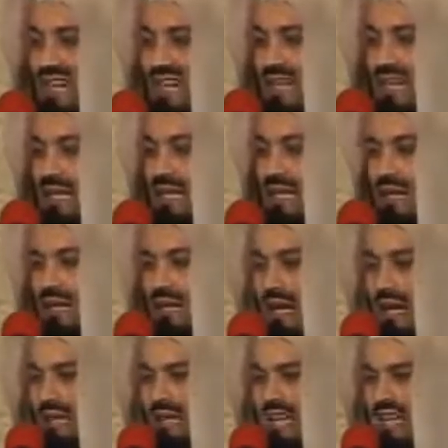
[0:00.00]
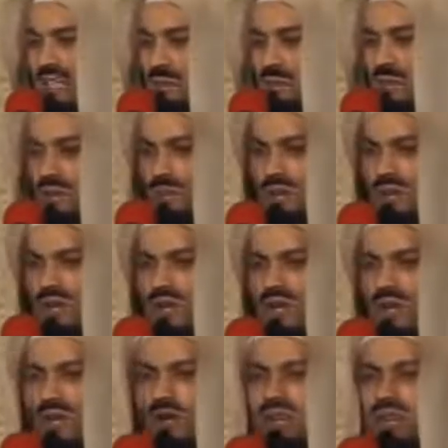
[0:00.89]
wa ta'ala grant us
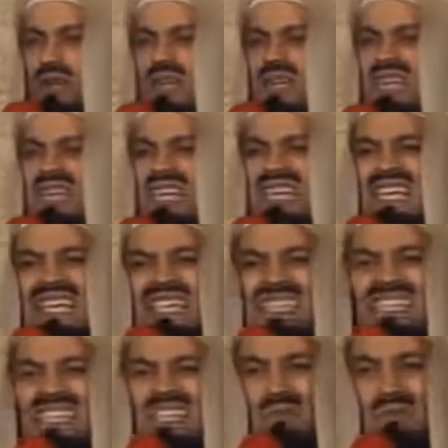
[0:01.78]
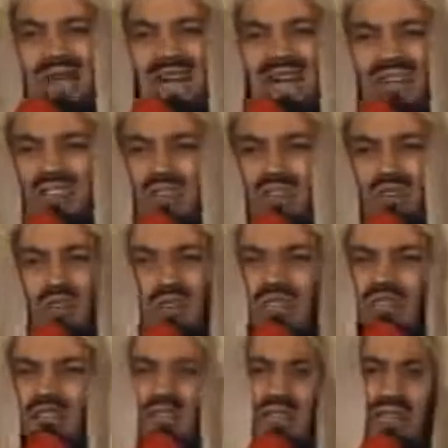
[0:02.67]
people who make easy marriage
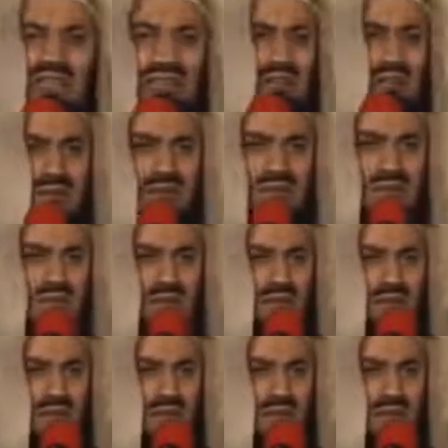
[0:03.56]
and not difficult.